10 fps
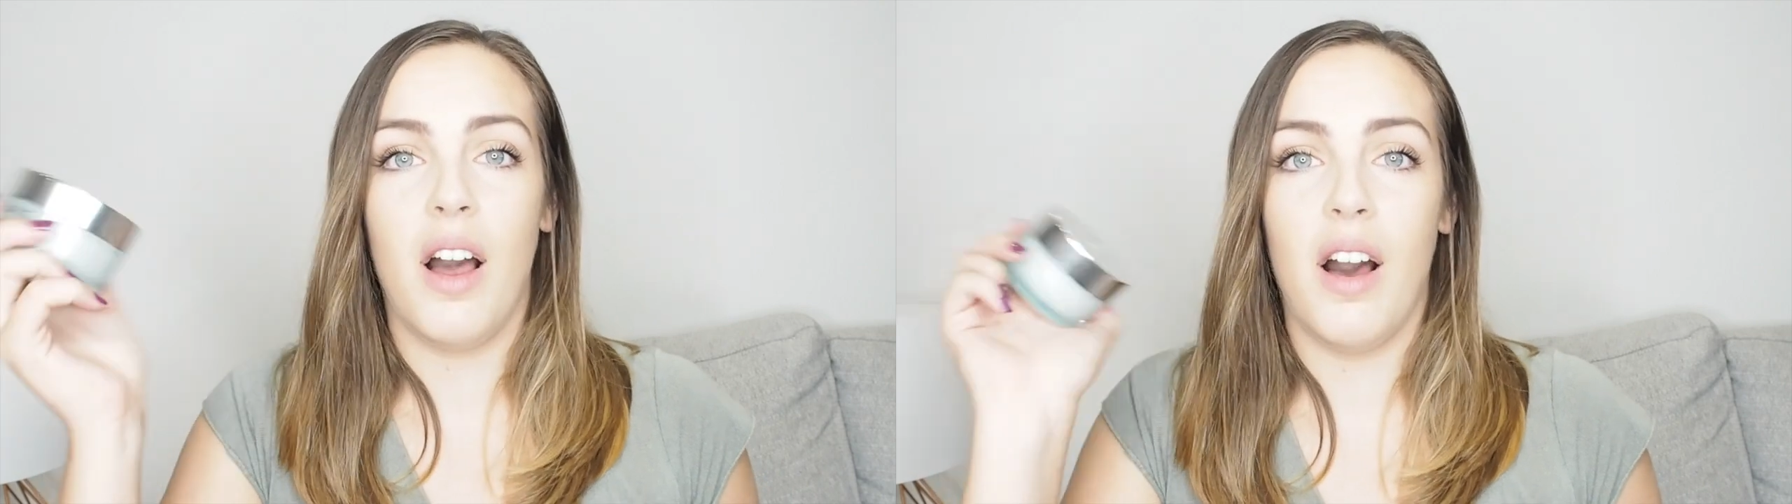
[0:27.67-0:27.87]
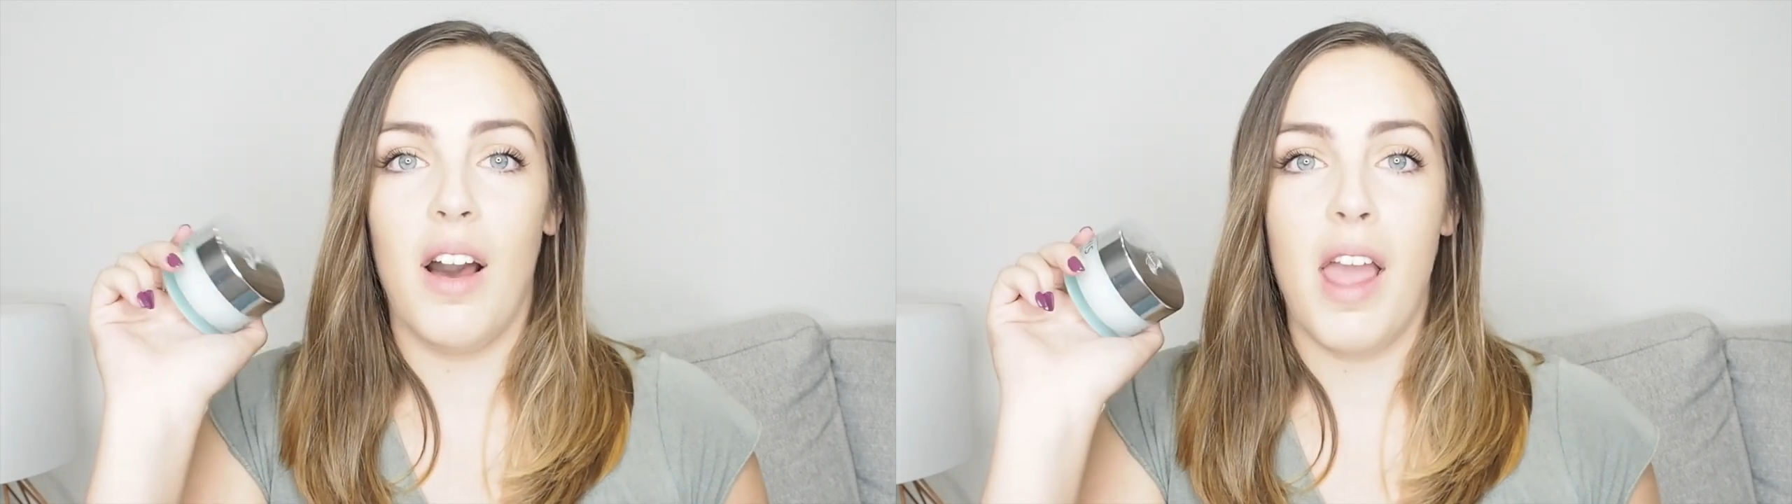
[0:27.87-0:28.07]

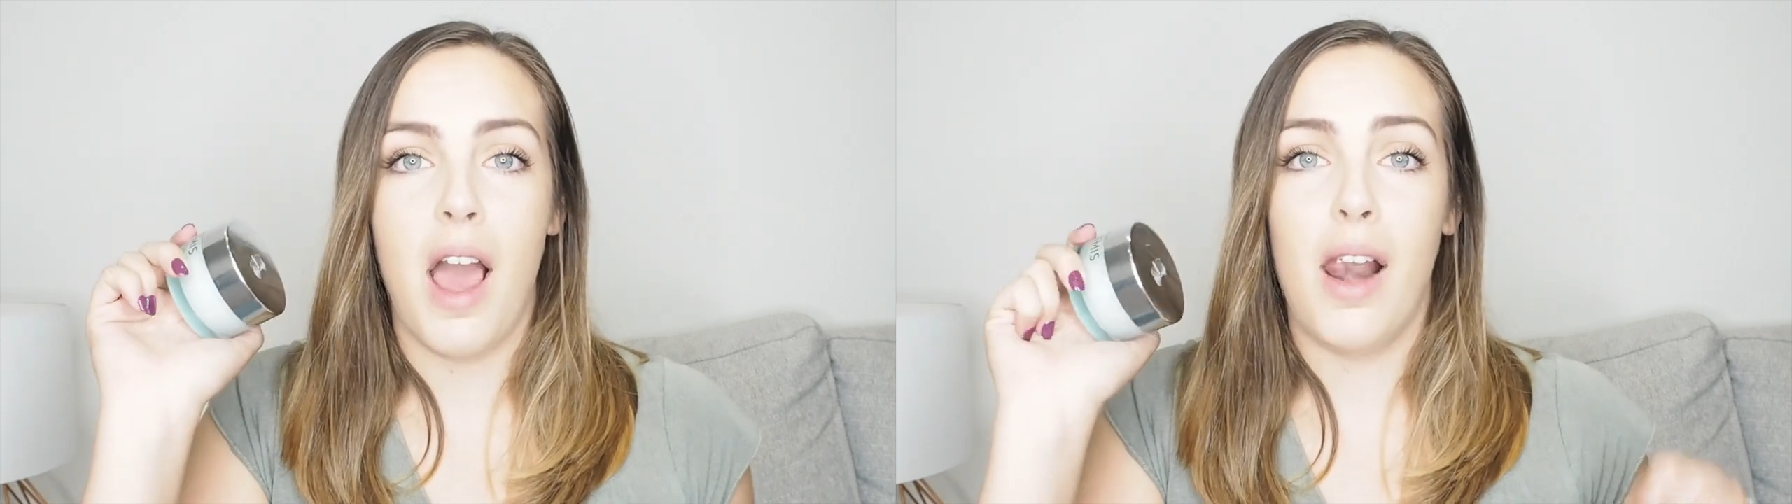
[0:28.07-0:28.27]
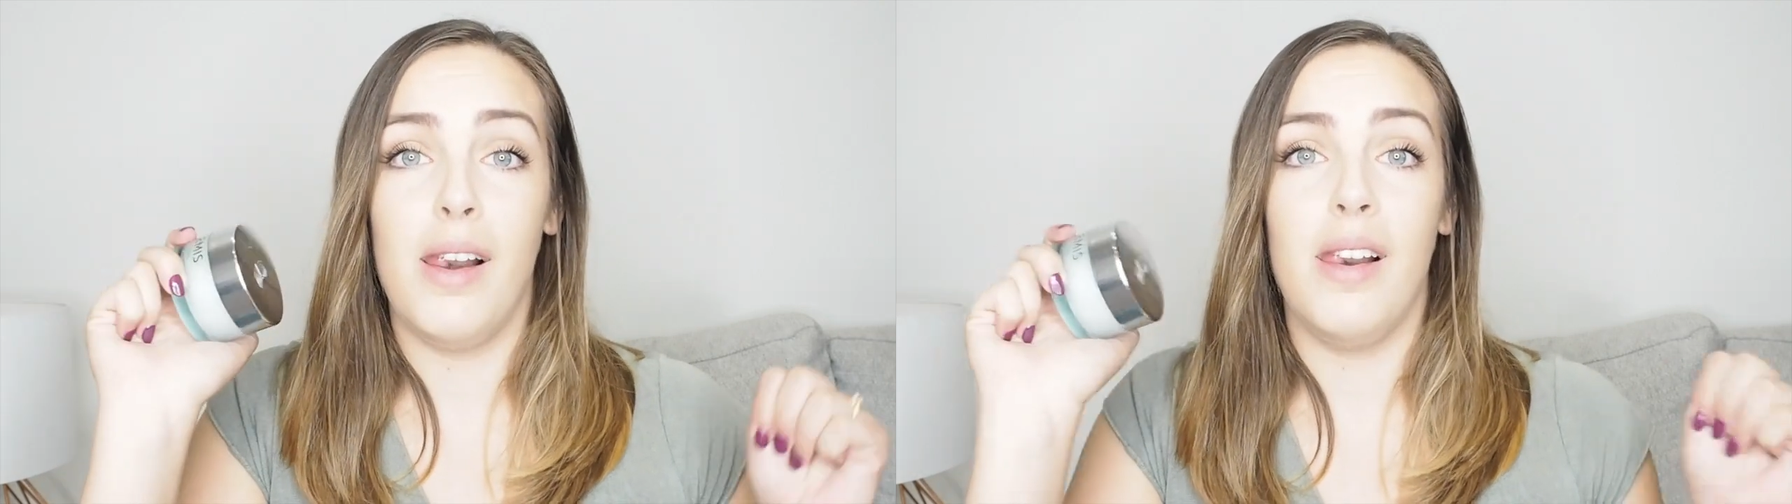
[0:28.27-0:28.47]
I
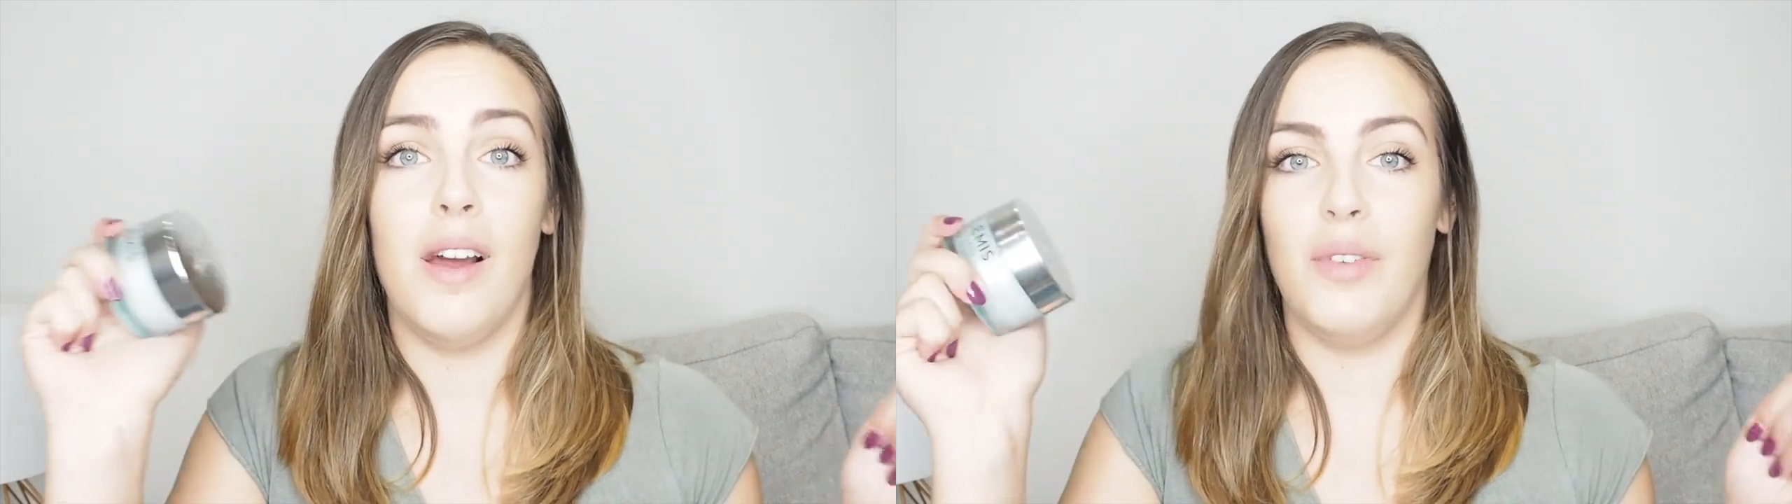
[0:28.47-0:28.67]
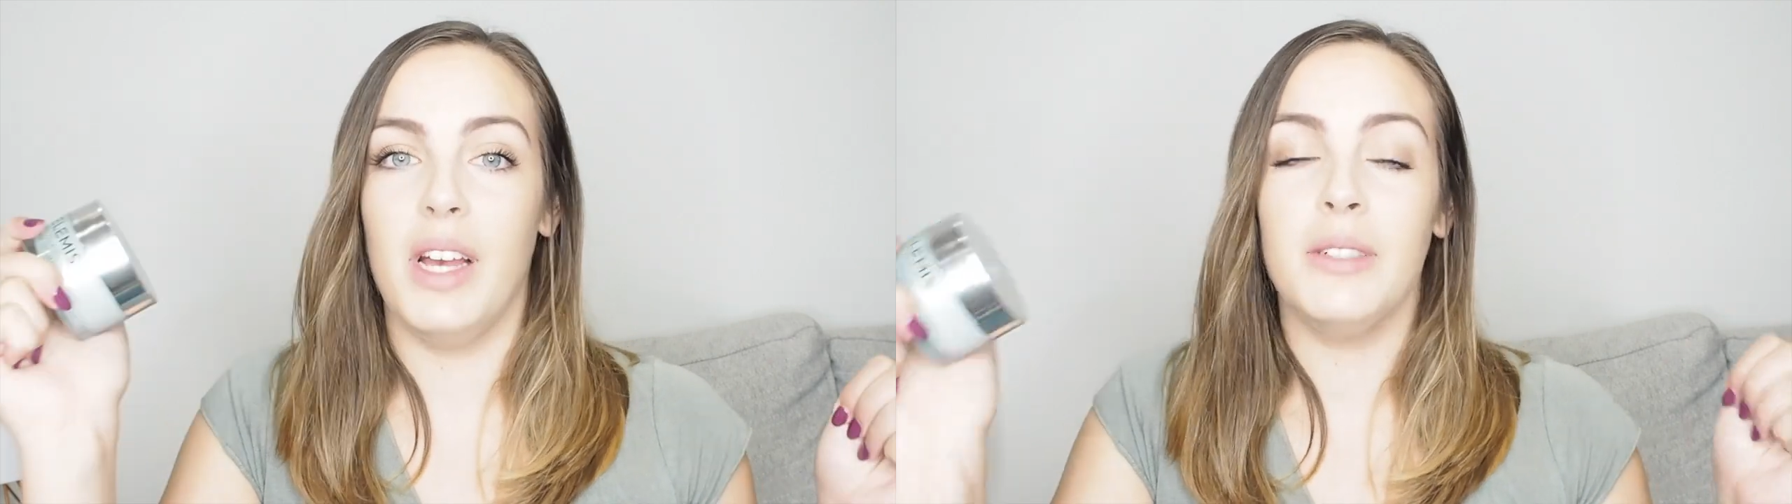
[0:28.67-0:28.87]

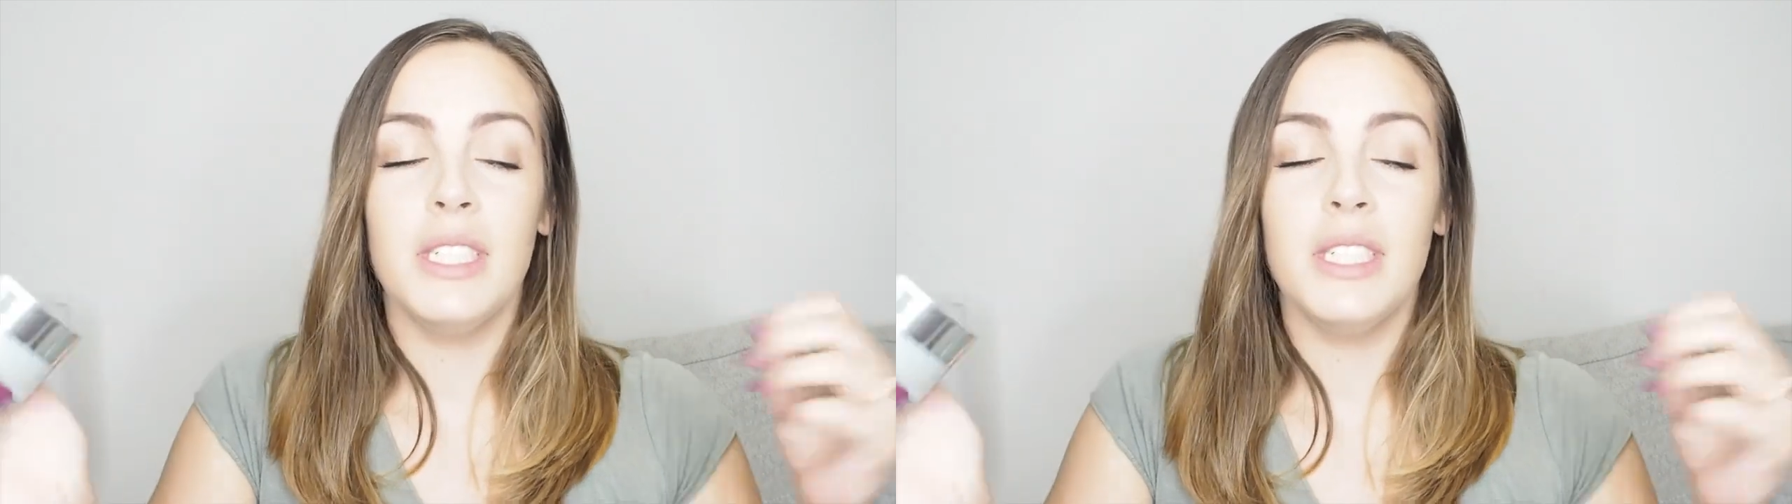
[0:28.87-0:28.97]
love it.